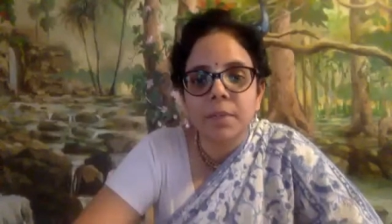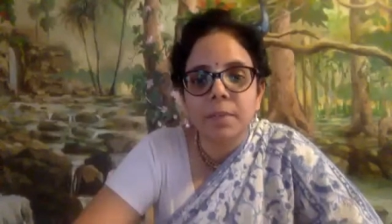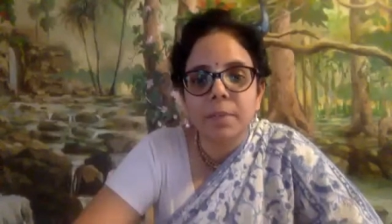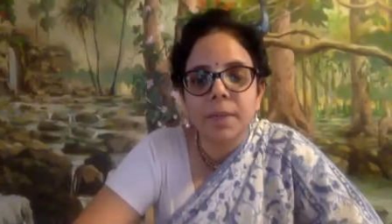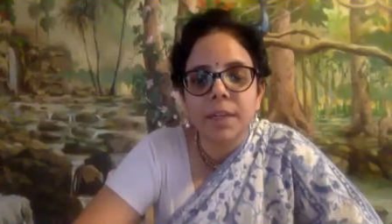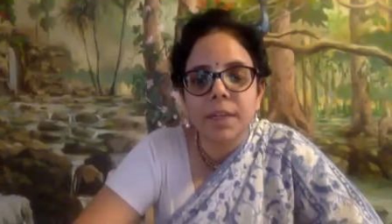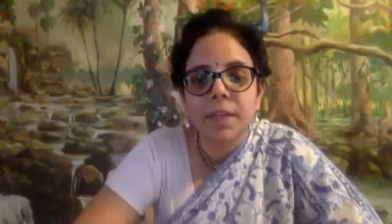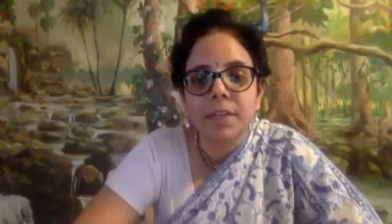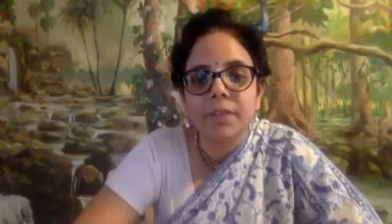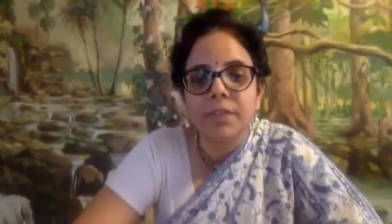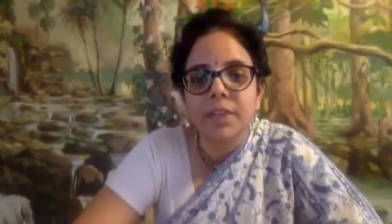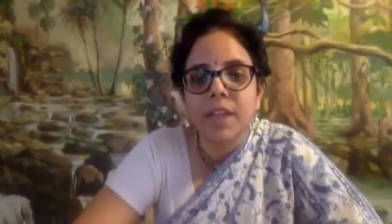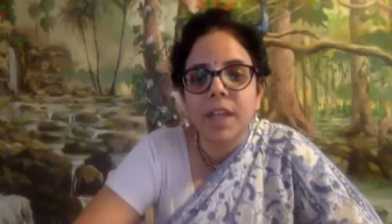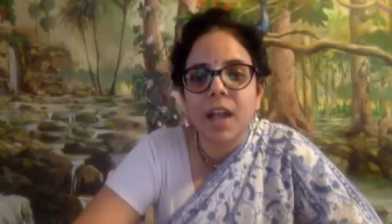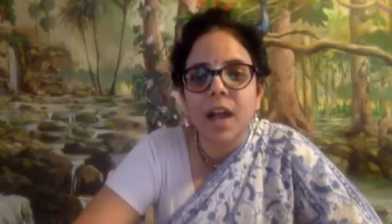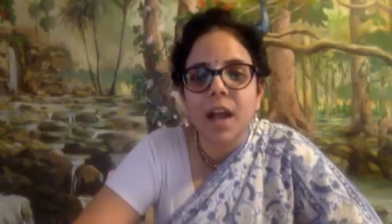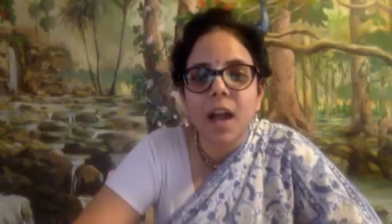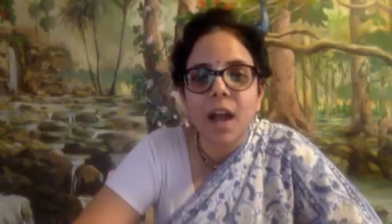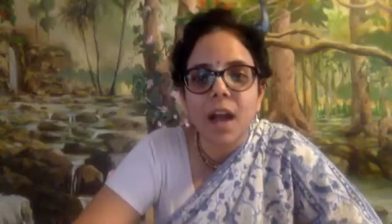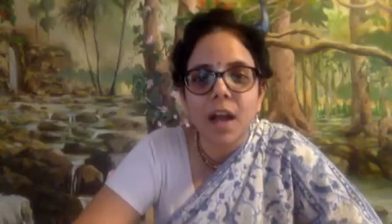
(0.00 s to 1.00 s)
but if
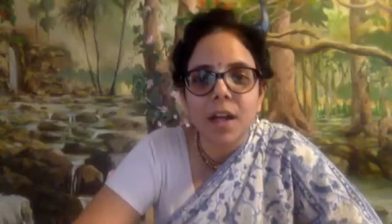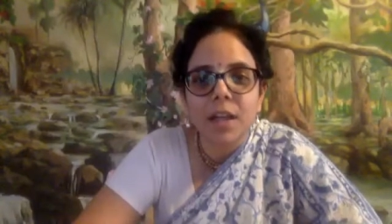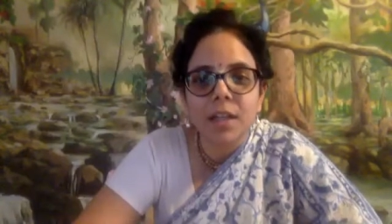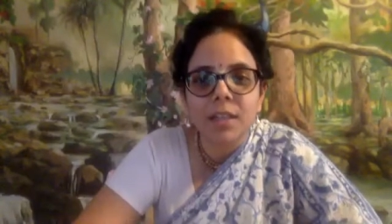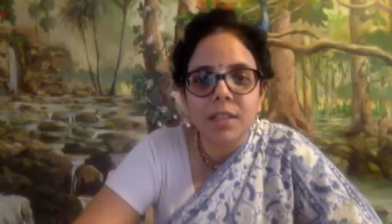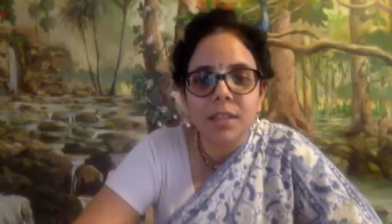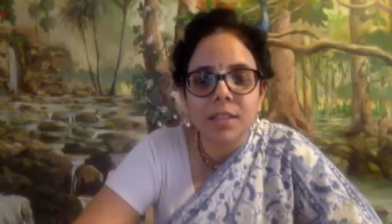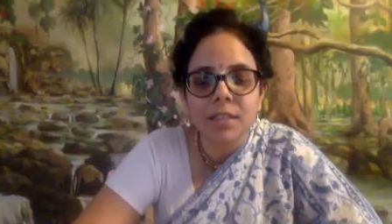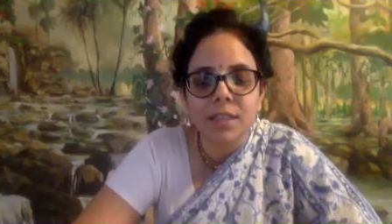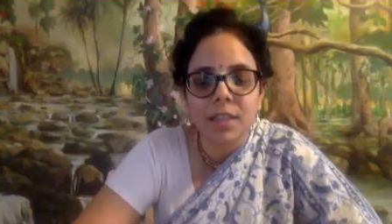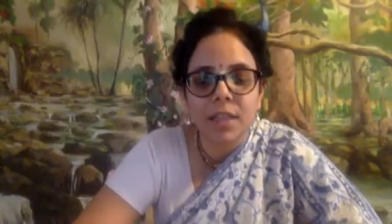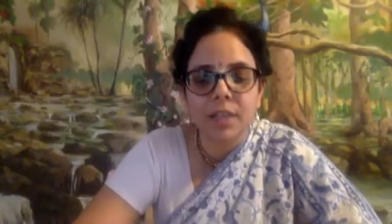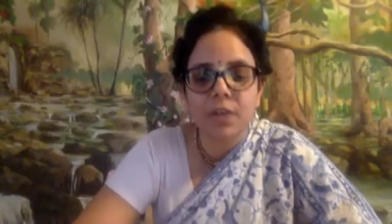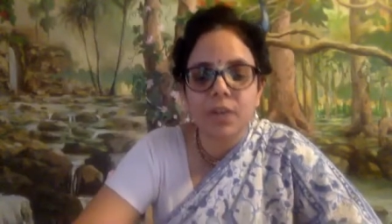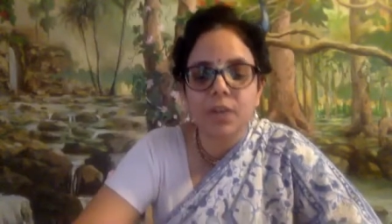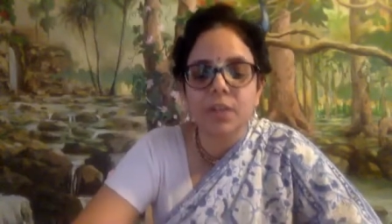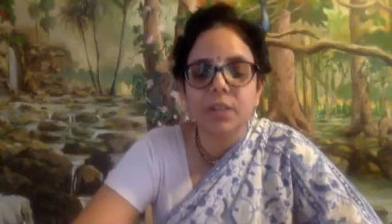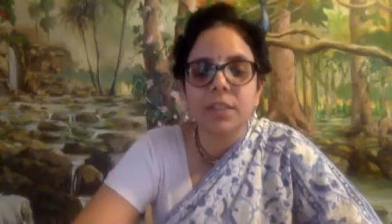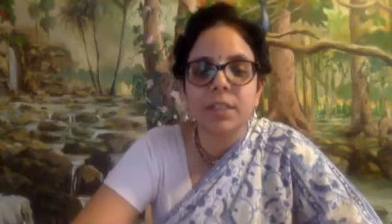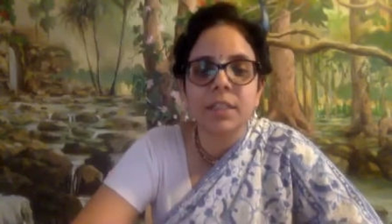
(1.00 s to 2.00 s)
their hearts are
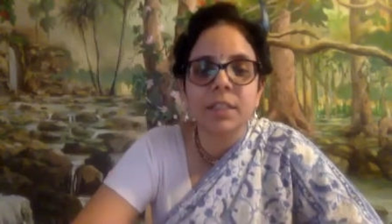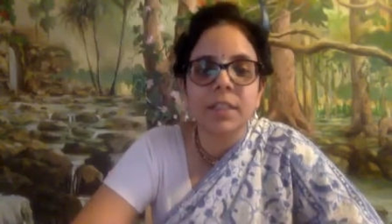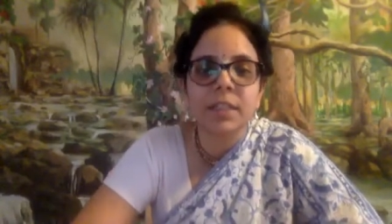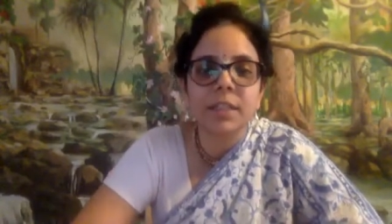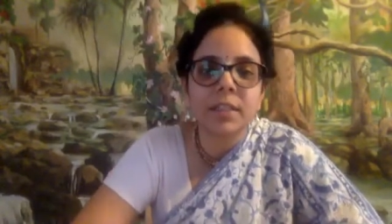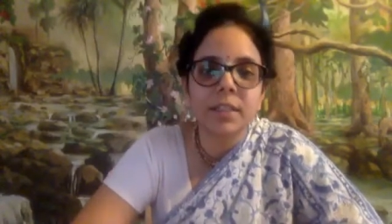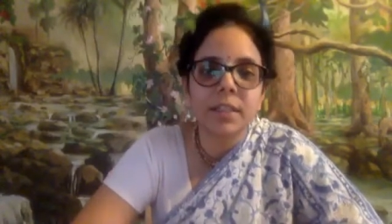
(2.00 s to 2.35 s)
not in it,